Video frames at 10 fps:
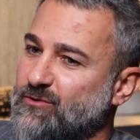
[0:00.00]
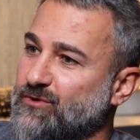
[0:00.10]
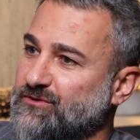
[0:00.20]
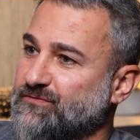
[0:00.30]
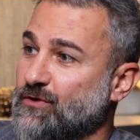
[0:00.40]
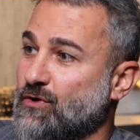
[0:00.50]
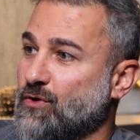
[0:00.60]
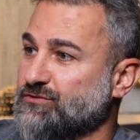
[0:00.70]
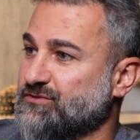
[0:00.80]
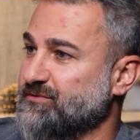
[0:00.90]
it works for a
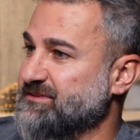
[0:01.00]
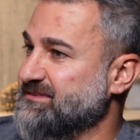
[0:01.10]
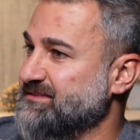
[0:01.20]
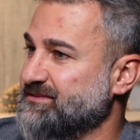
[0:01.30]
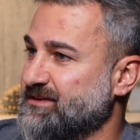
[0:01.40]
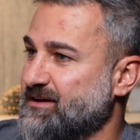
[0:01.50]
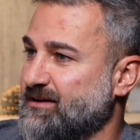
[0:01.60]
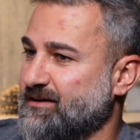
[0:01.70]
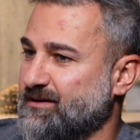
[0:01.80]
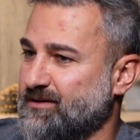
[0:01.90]
host of reasons.
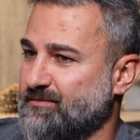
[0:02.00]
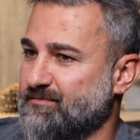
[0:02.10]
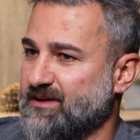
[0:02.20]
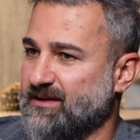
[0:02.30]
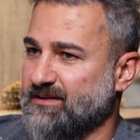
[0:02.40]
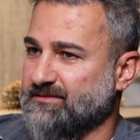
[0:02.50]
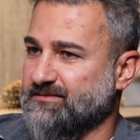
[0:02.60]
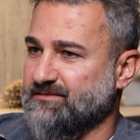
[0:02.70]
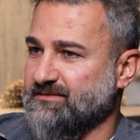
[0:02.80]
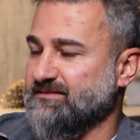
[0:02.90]

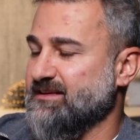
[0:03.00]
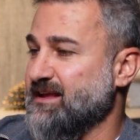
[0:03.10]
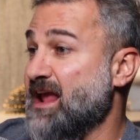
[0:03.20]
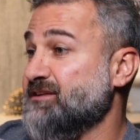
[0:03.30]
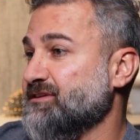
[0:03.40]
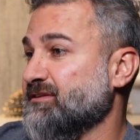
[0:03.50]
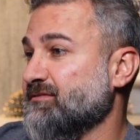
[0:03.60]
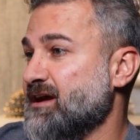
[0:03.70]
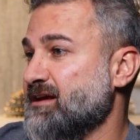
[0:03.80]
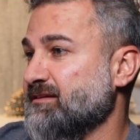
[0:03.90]
It's engaging,
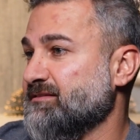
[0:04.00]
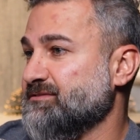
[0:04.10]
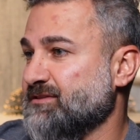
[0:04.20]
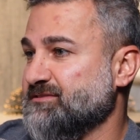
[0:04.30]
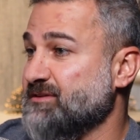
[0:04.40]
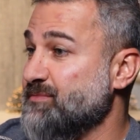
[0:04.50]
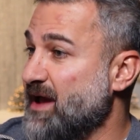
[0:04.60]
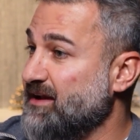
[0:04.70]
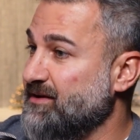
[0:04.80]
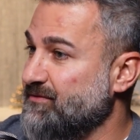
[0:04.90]
right? It's
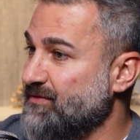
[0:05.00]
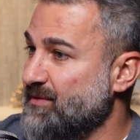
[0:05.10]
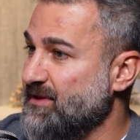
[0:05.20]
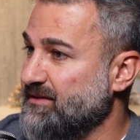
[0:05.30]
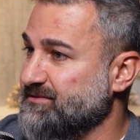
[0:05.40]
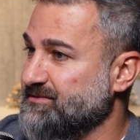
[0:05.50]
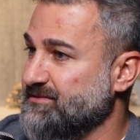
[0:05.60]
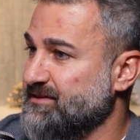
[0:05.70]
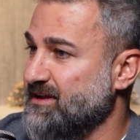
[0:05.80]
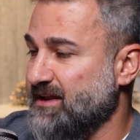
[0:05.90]
competitive. I mean, there's
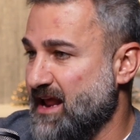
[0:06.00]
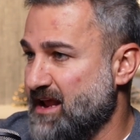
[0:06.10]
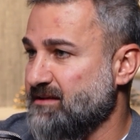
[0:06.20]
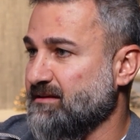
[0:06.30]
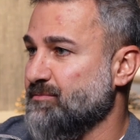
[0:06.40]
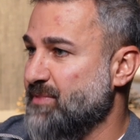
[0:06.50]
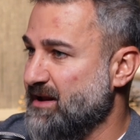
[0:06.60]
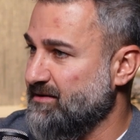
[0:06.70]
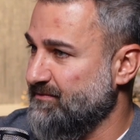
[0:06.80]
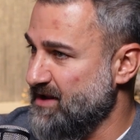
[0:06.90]
an innate
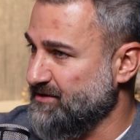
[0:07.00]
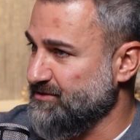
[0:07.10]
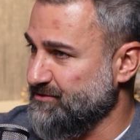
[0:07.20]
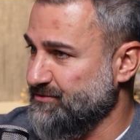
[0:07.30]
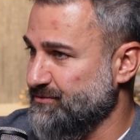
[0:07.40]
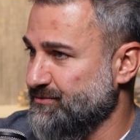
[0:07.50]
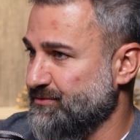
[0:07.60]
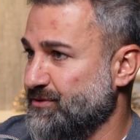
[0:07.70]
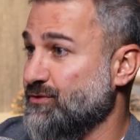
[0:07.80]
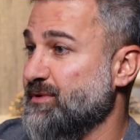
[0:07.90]
competitive nature to
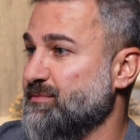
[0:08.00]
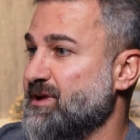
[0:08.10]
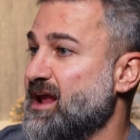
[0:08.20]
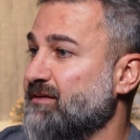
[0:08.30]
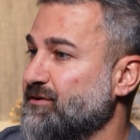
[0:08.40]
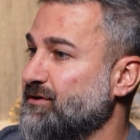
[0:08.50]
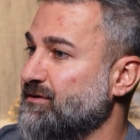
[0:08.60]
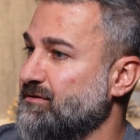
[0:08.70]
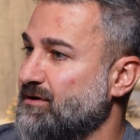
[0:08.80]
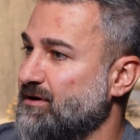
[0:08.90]
human
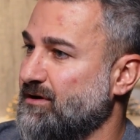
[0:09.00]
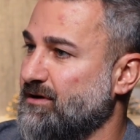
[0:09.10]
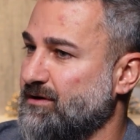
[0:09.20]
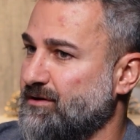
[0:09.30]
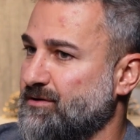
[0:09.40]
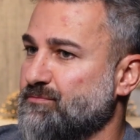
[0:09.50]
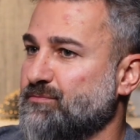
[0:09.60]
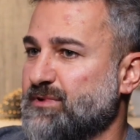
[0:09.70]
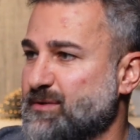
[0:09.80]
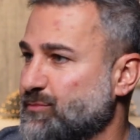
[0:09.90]
behavior.
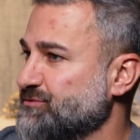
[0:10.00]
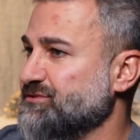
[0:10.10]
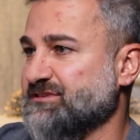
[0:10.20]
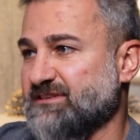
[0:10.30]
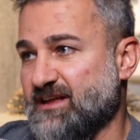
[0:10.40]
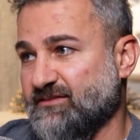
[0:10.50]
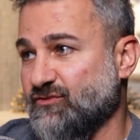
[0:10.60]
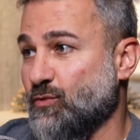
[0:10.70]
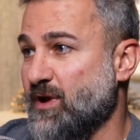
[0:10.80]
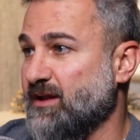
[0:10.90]
People just like
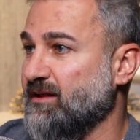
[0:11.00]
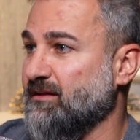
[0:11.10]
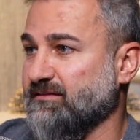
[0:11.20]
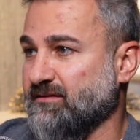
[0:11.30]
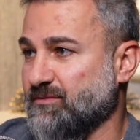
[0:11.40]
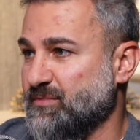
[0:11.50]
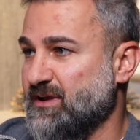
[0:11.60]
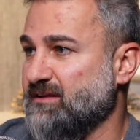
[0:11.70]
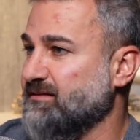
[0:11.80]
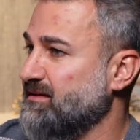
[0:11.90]
to win. They like to
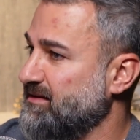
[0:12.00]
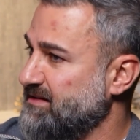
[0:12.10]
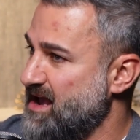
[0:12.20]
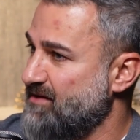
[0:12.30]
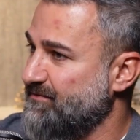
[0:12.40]
compete. They like to have